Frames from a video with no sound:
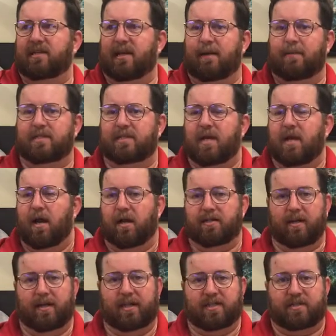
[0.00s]
gibbous
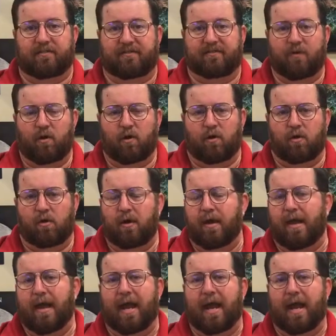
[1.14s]
until it gets to full,